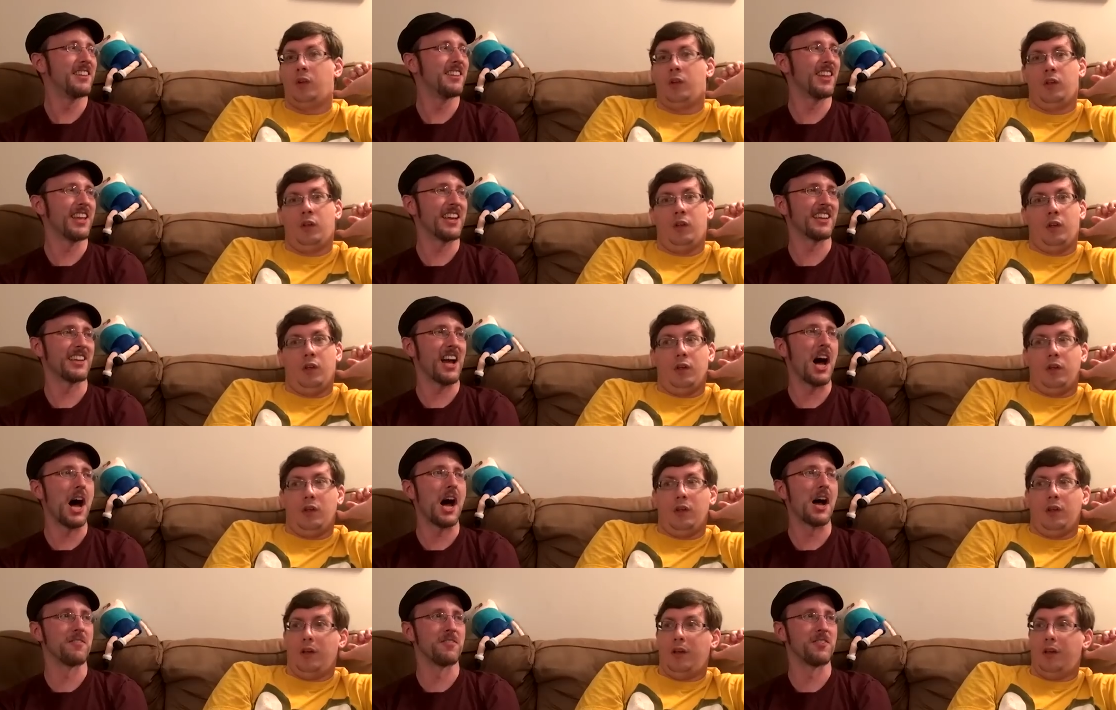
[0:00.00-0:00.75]
Speaker 1: like
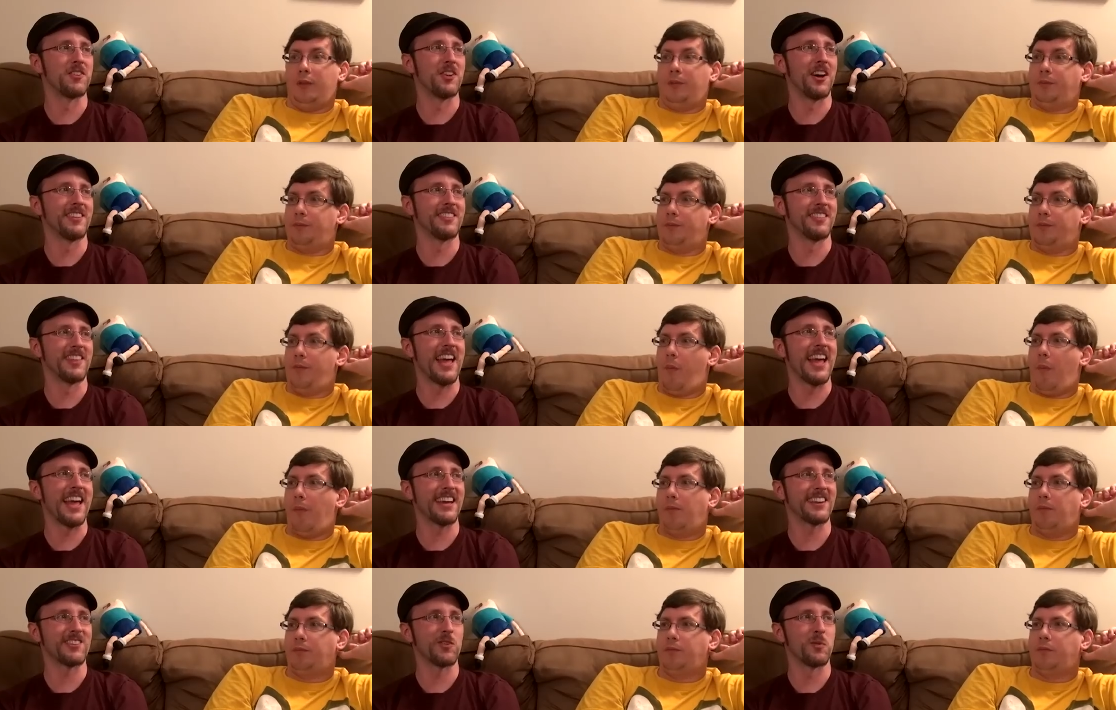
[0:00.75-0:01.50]
I've done
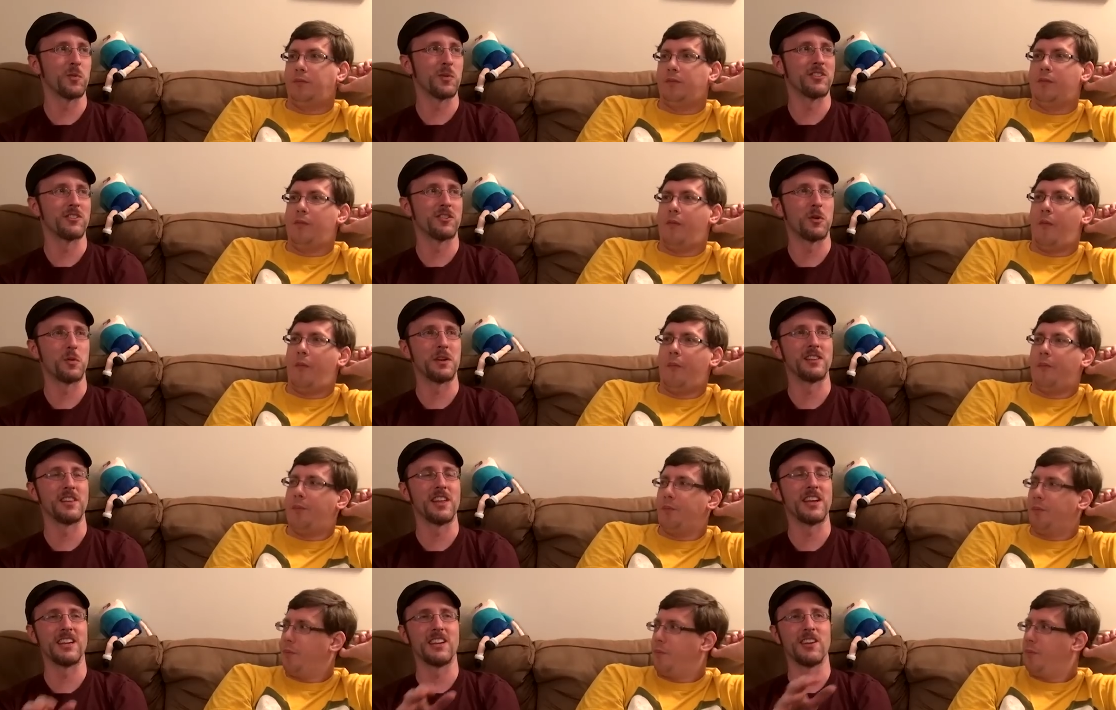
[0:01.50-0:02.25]
that with
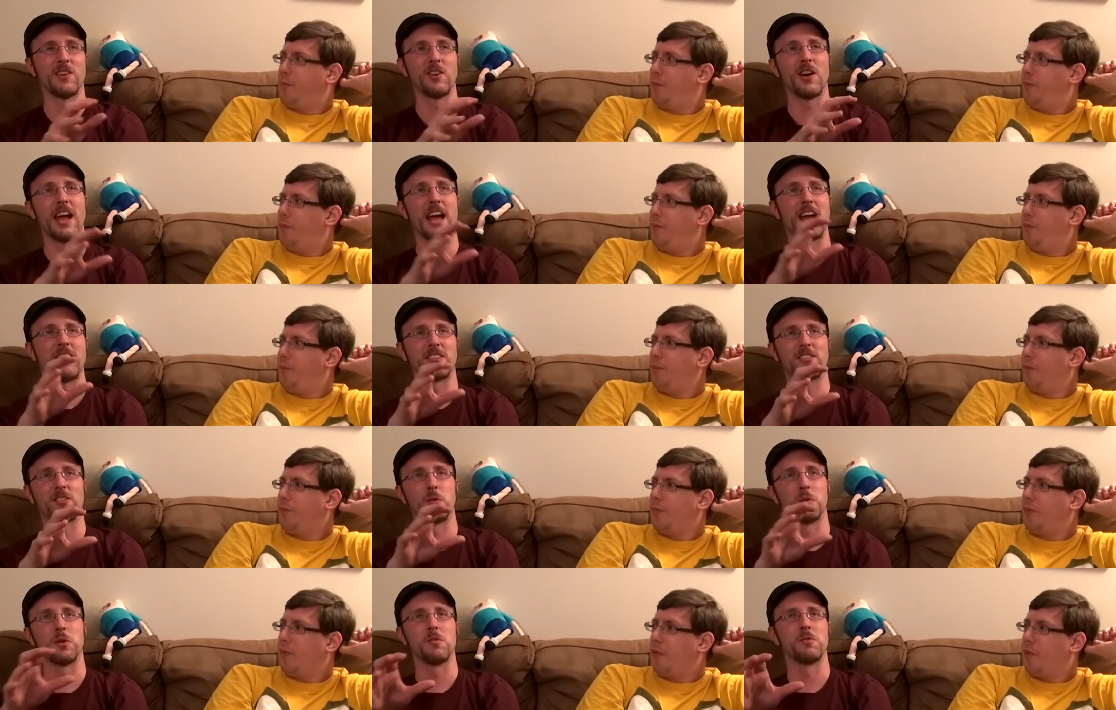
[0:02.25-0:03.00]
someone like you know having
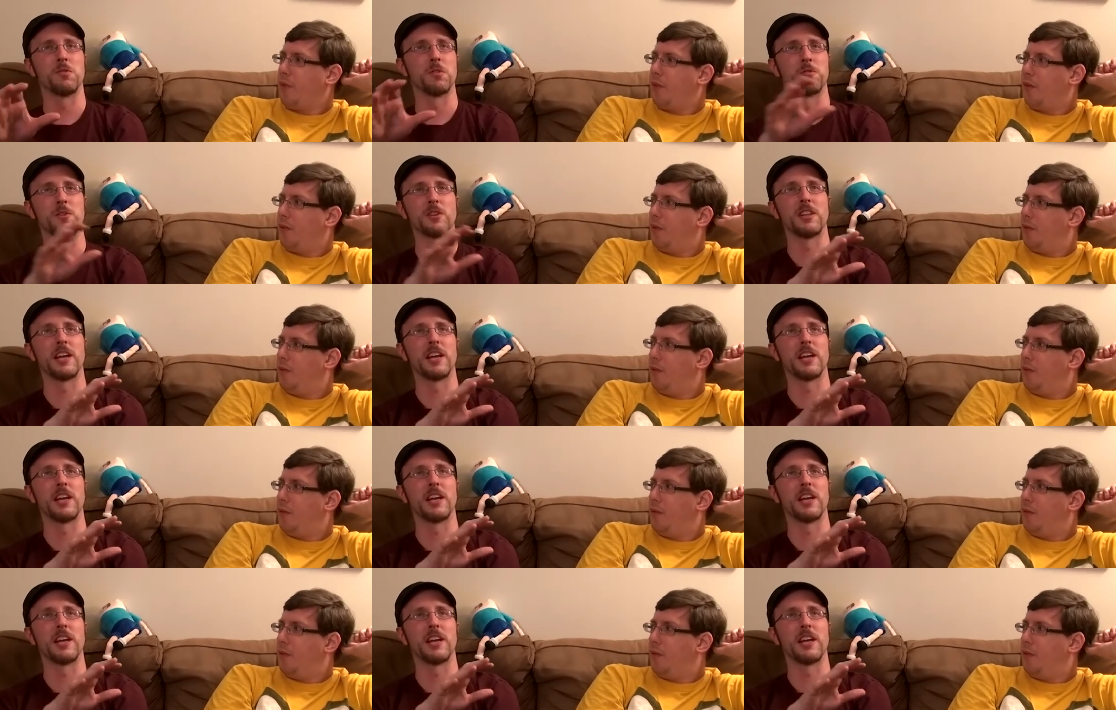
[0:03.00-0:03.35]
someone over for